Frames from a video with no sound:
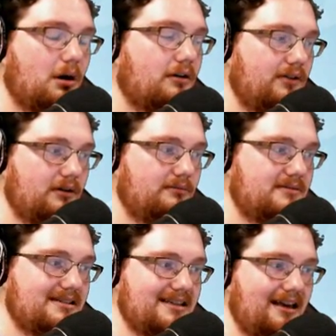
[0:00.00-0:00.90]
purview
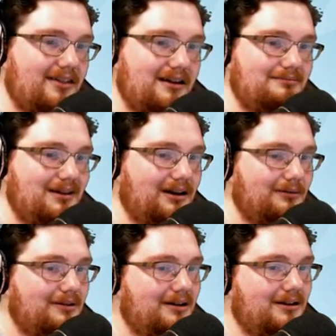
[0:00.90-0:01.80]
to say that, you
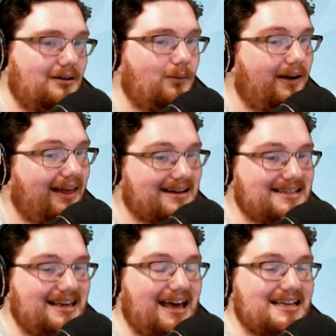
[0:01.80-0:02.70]
know, we like
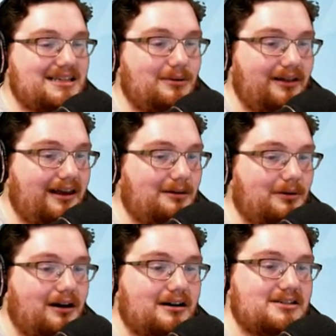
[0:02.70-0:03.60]
C E S and we like your
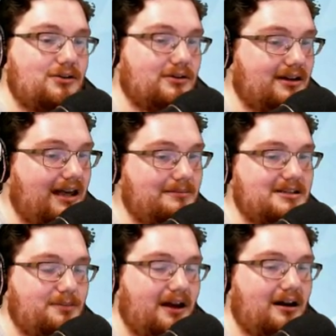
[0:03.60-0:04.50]
products. You can keep
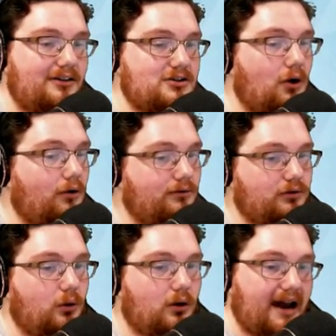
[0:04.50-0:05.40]
displaying on the showroom
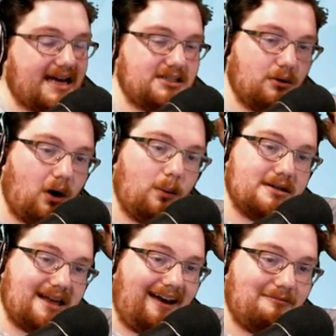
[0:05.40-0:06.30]
floor as you
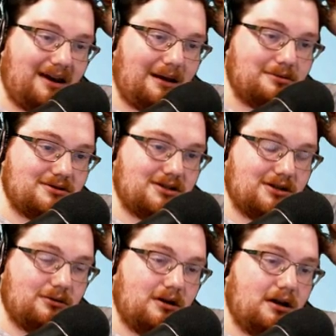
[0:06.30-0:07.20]
always have been able
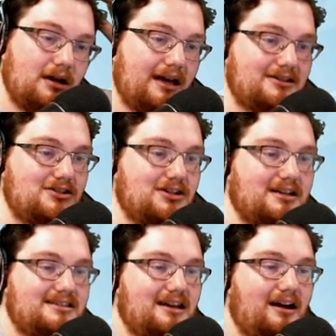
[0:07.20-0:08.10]
to. It's
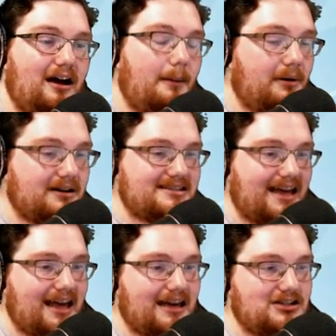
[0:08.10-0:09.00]
just up on
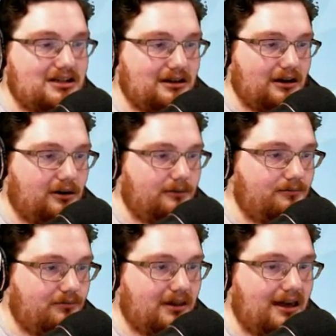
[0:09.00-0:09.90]
stage, you
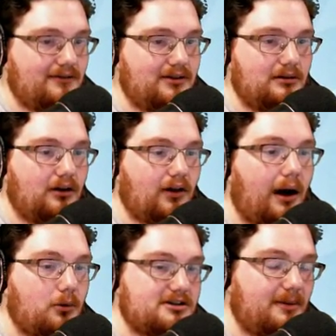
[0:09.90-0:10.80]
know, given a
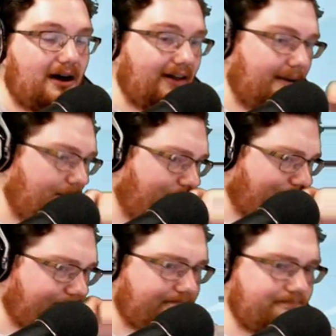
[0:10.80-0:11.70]
lot more spotlight,
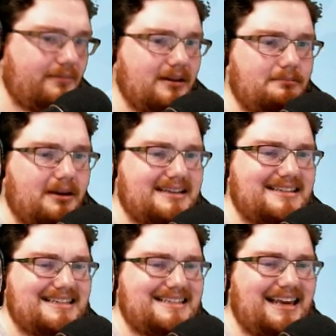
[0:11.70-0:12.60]

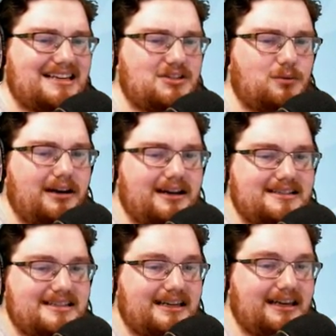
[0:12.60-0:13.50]
because the C E S twenty
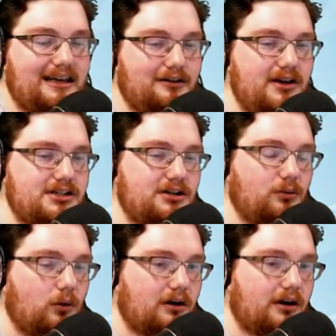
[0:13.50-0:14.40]
nineteen Innovation
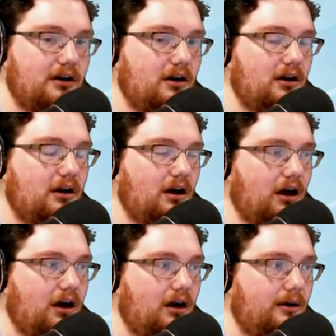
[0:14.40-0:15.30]
Award,
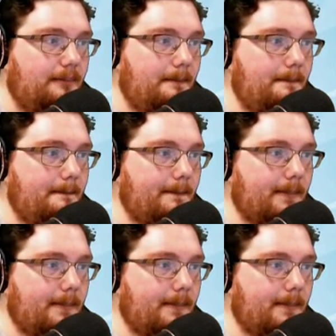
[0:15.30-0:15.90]
um,